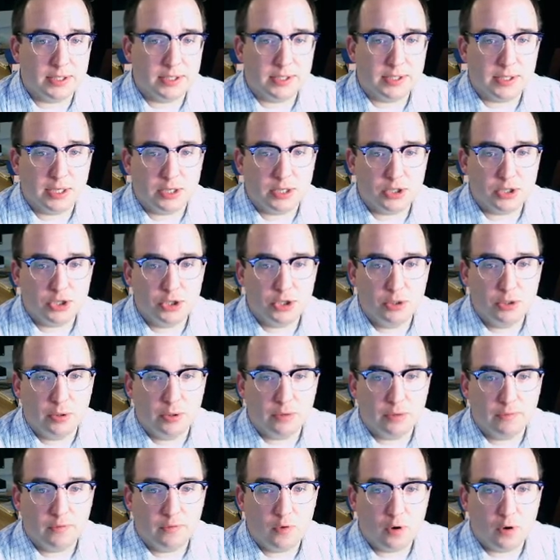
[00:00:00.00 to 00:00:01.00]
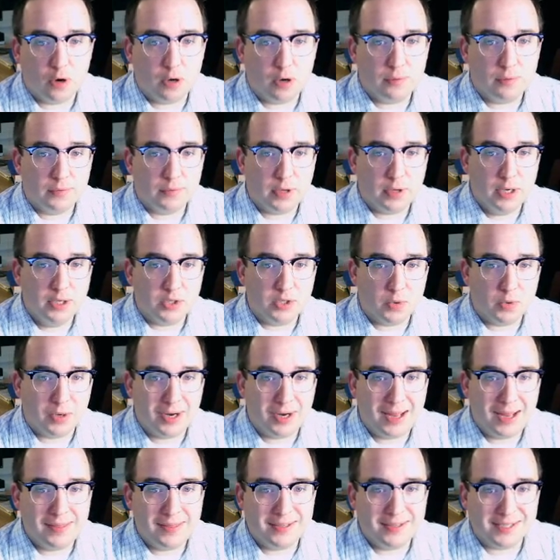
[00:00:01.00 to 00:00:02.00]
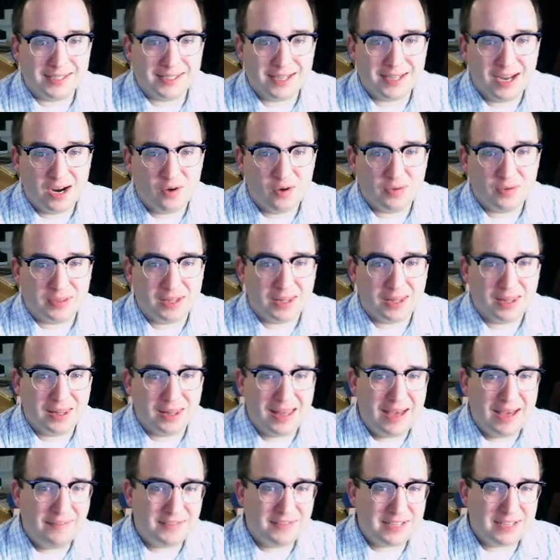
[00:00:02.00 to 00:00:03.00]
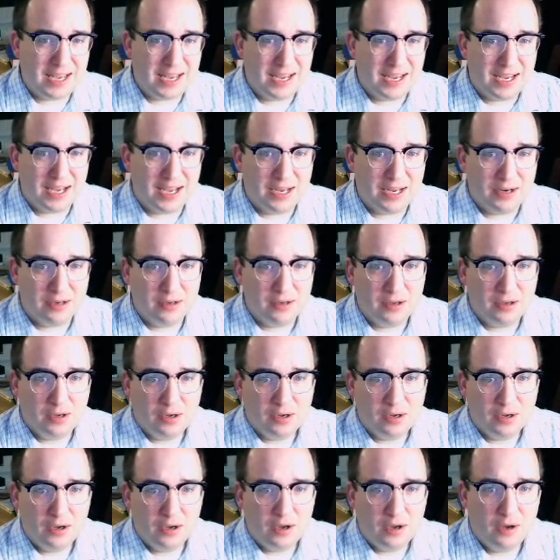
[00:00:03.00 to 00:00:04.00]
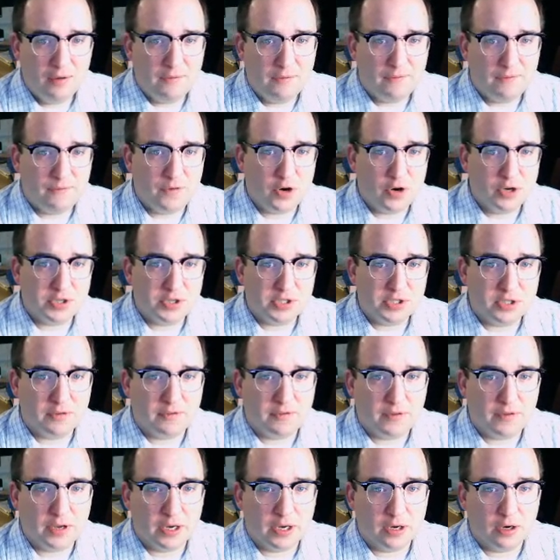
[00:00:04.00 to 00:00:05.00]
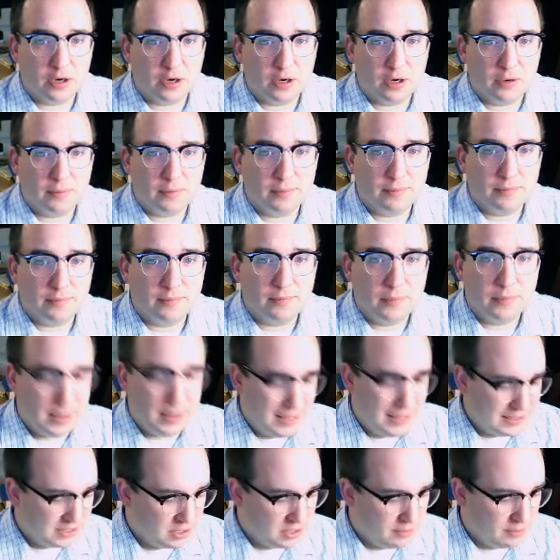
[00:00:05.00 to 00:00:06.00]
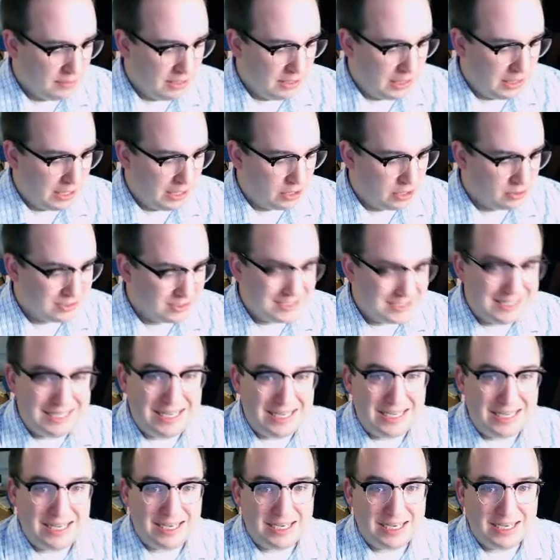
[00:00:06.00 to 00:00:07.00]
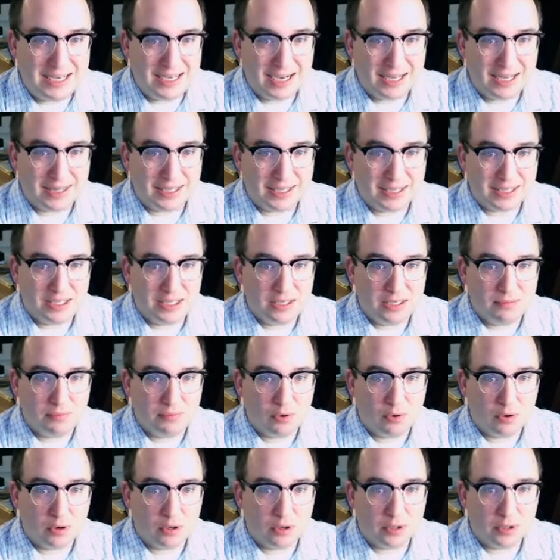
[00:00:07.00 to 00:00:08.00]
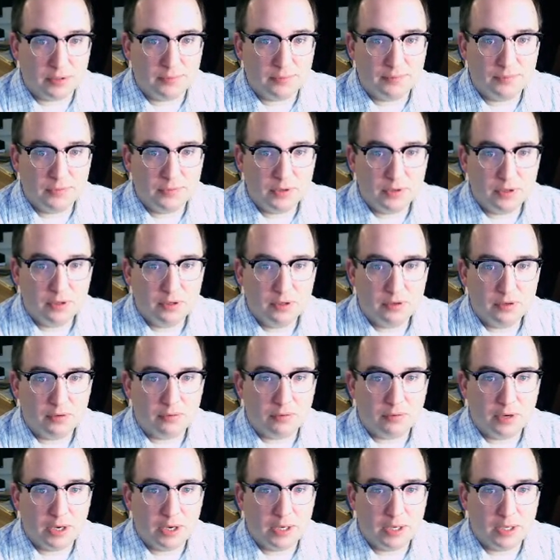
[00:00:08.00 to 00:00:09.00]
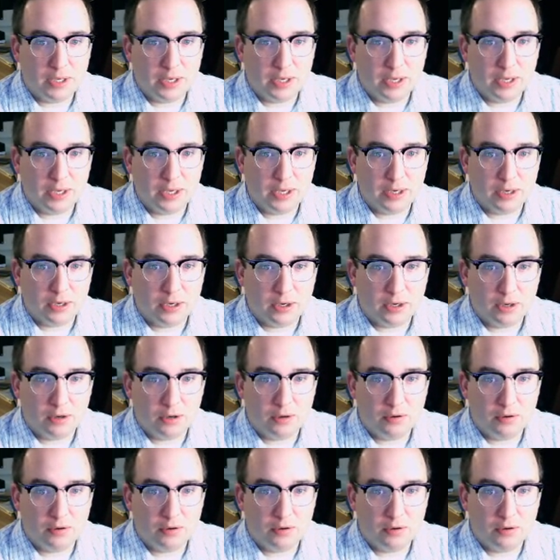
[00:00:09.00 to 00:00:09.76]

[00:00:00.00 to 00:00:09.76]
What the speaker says: on 2 and 4. Okay, so we're going to add the snare with the left hand first finger. And that's going to be the letter D on the keyboard. Ready and go.